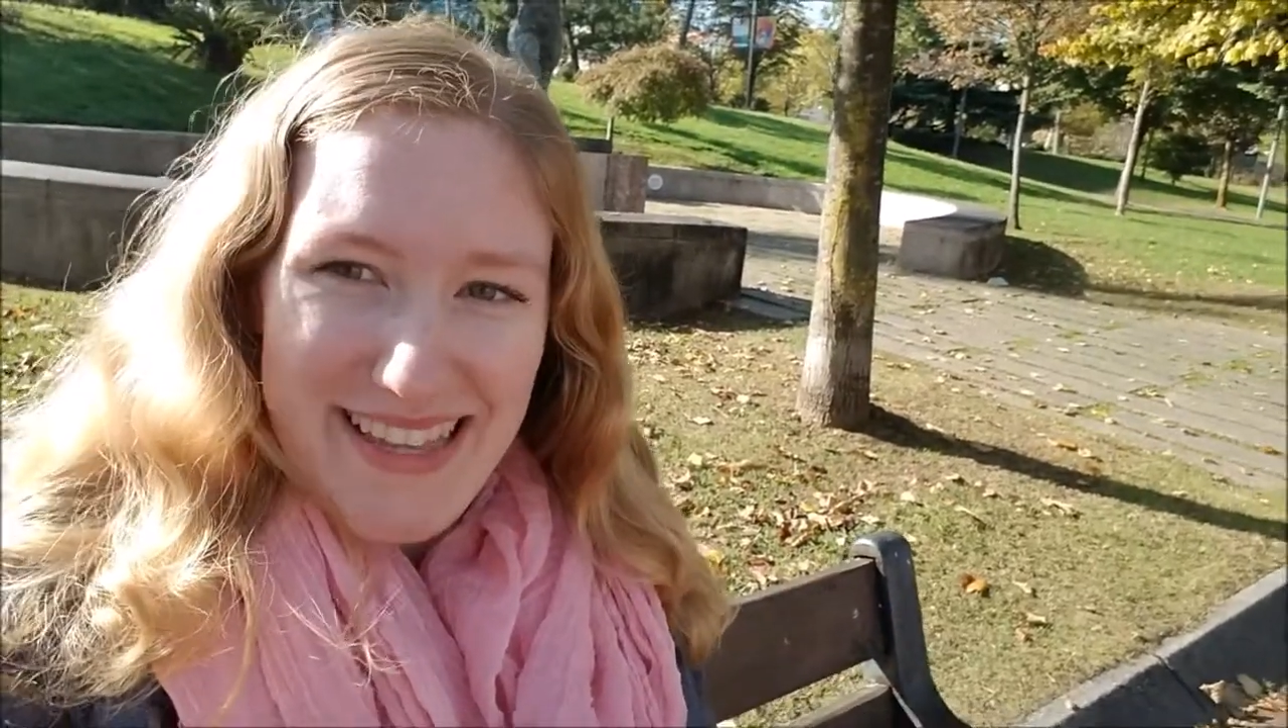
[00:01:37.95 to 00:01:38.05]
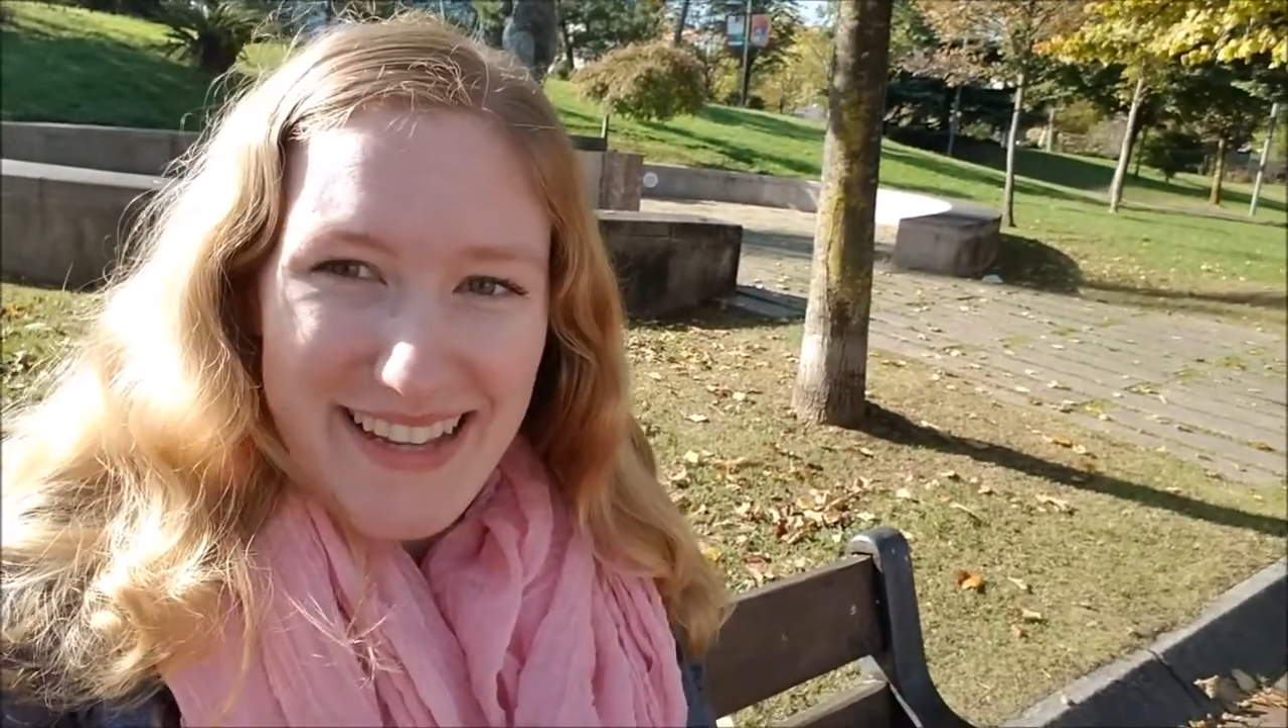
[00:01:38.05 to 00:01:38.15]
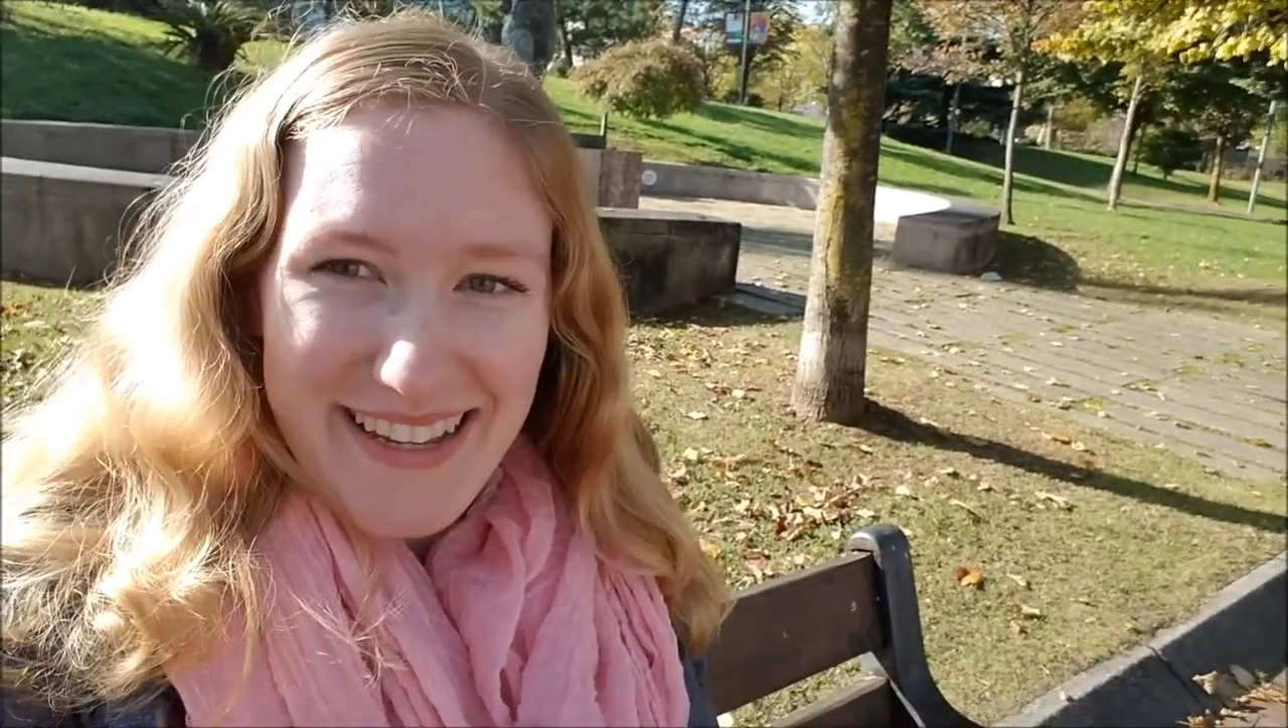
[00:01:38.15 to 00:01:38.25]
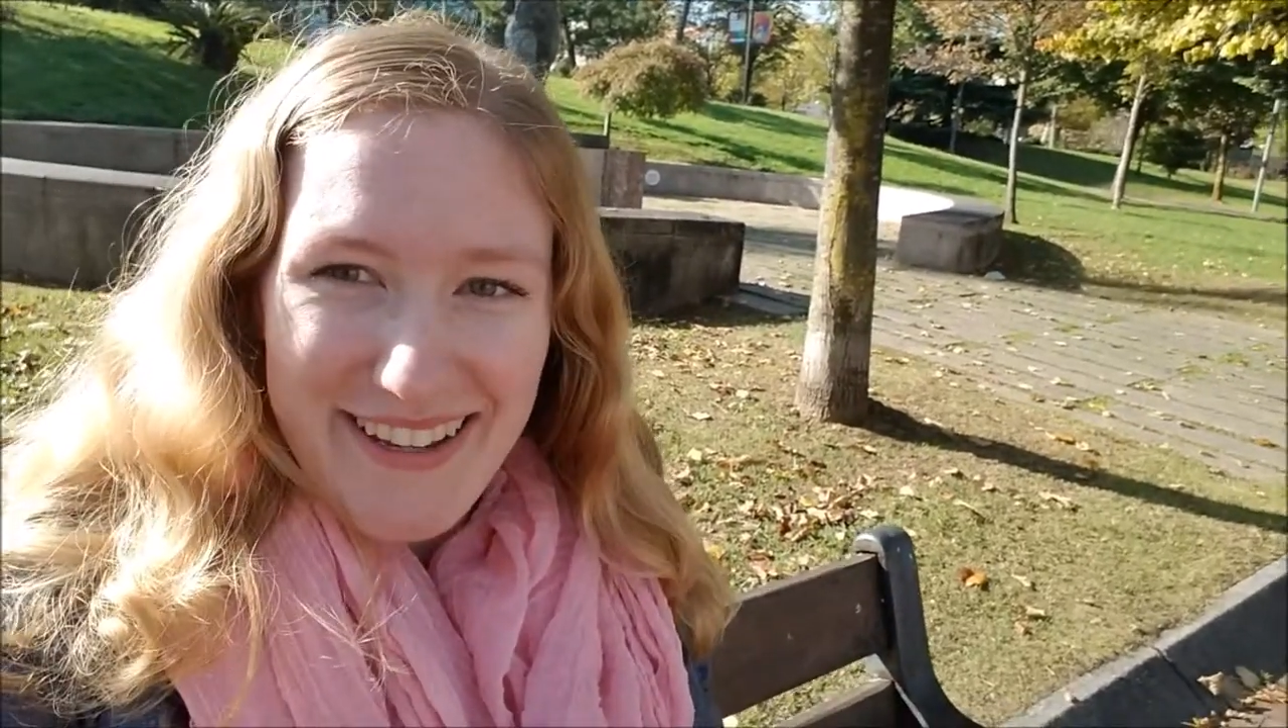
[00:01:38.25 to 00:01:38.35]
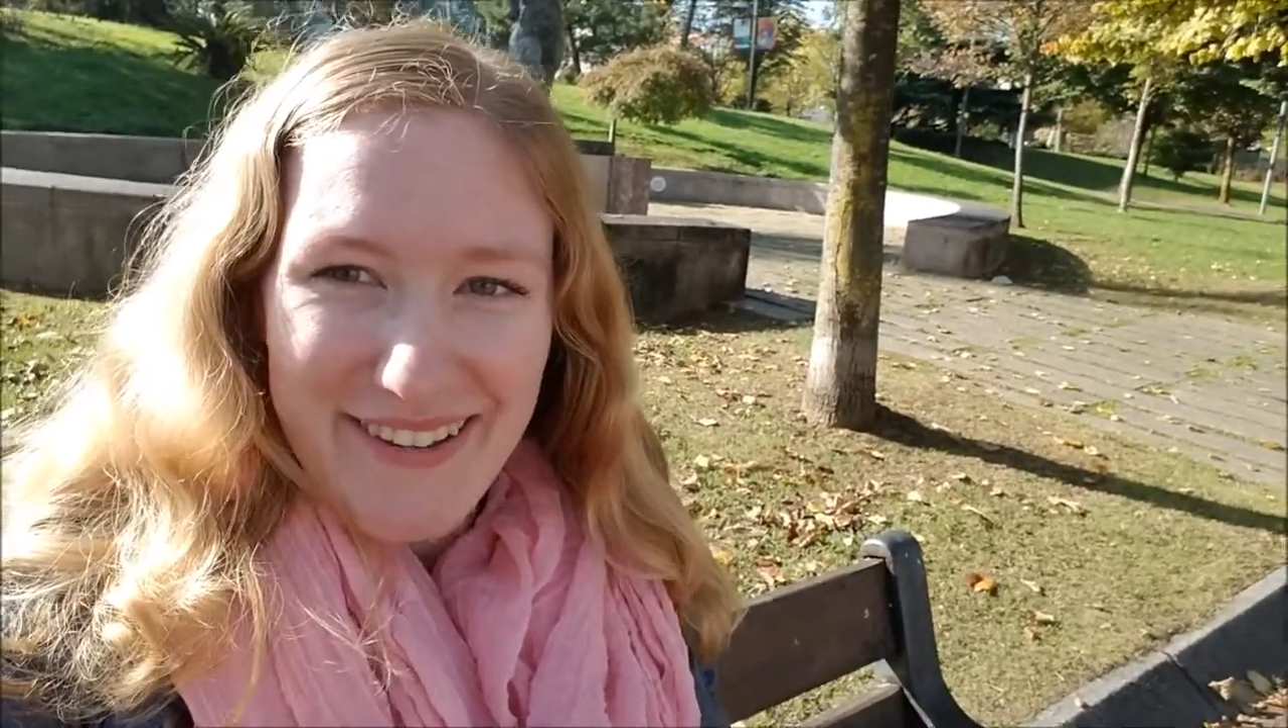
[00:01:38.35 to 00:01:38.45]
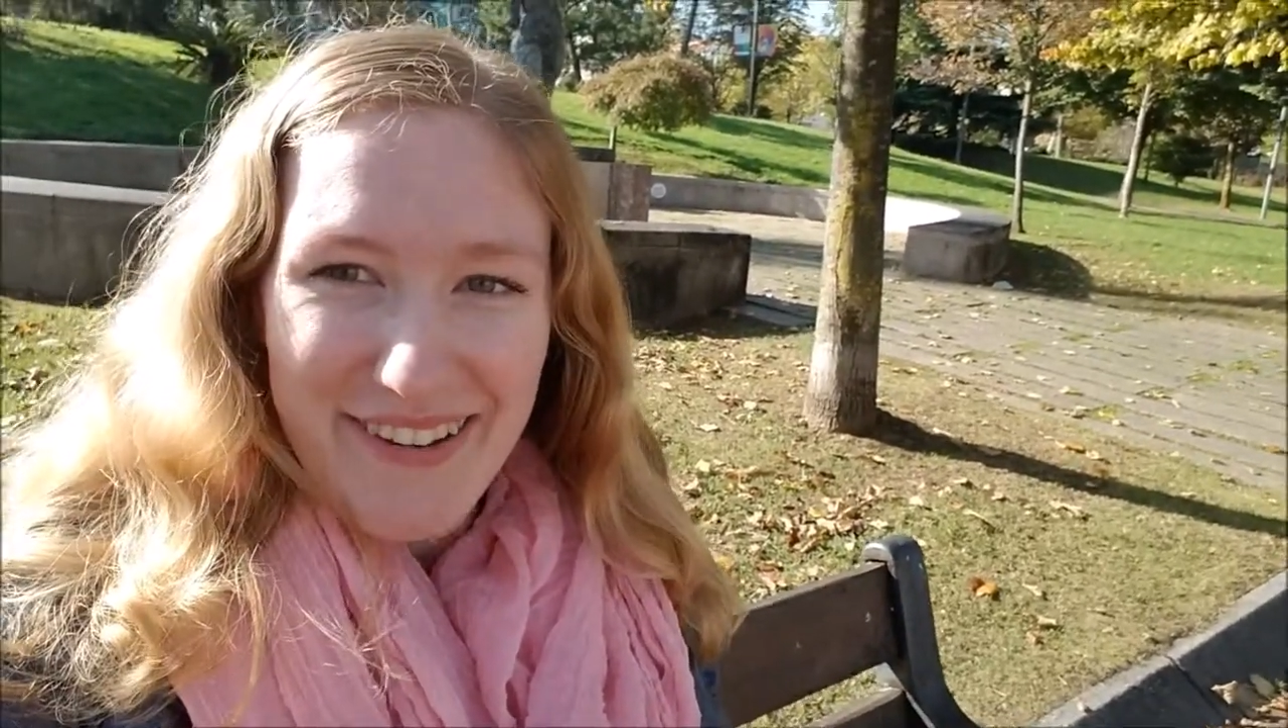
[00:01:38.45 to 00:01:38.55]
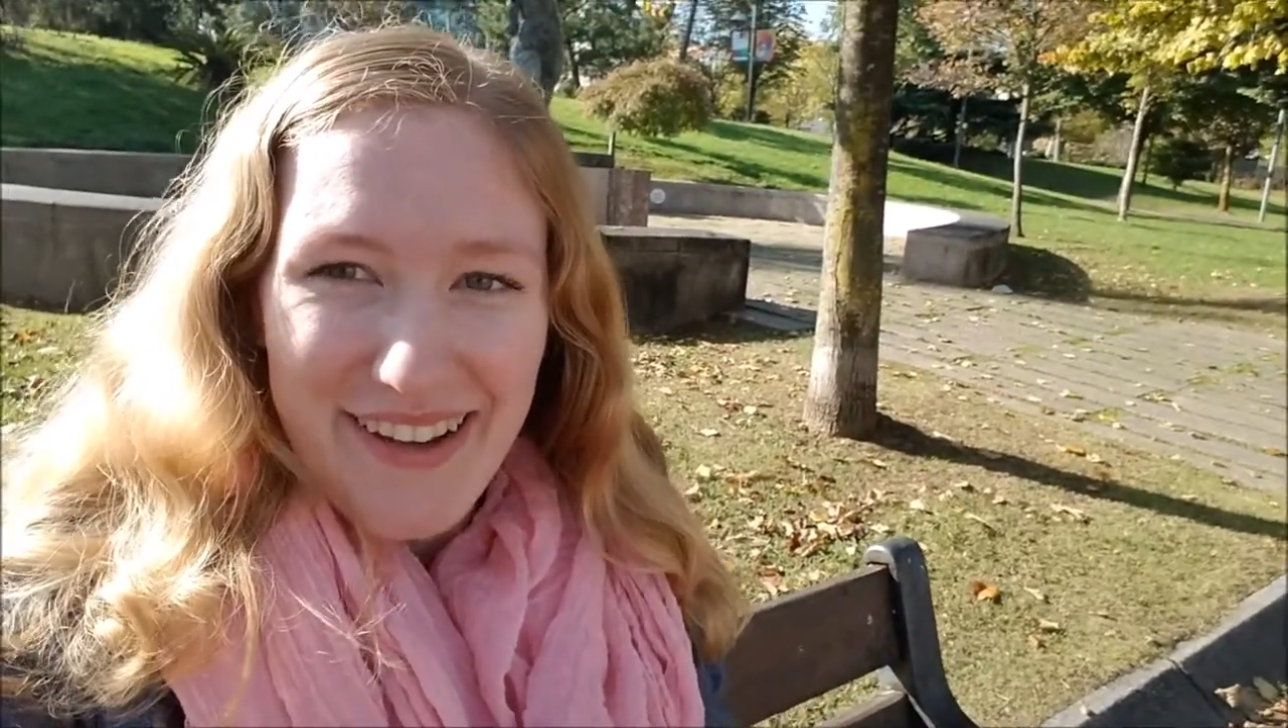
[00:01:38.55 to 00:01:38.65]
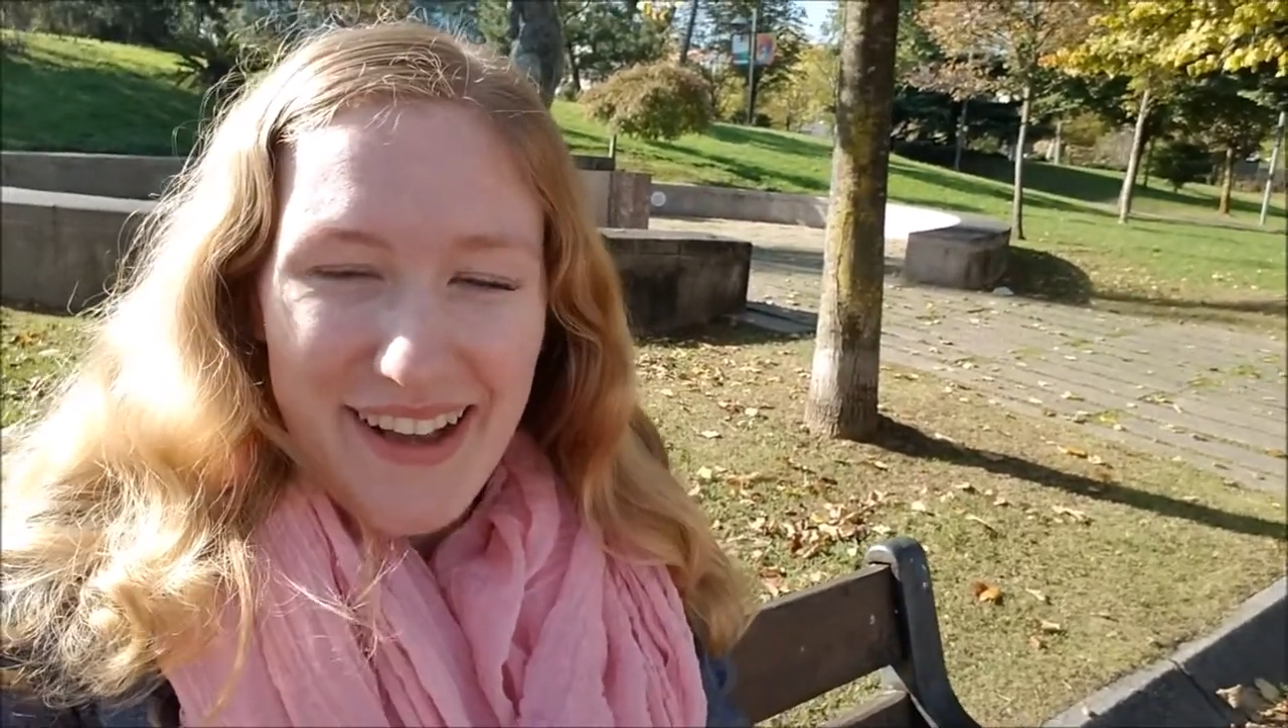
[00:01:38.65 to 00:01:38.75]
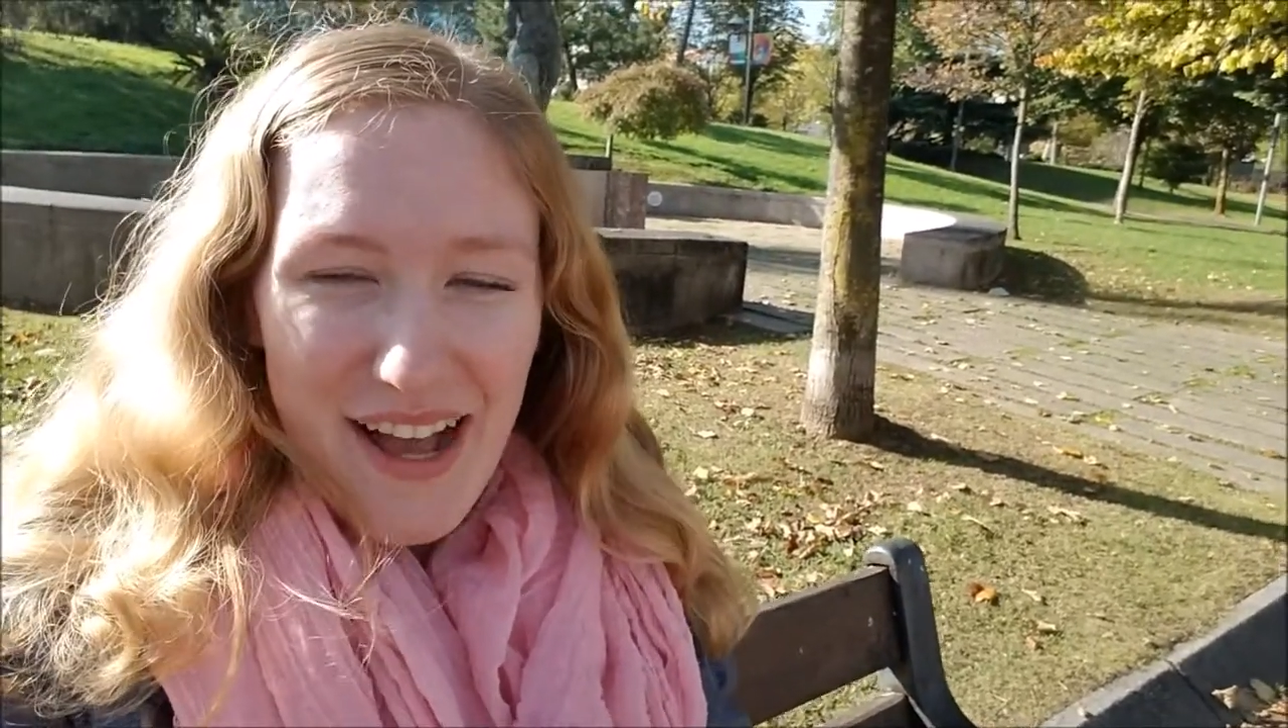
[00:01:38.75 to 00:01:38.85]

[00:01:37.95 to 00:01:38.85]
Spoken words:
thank you.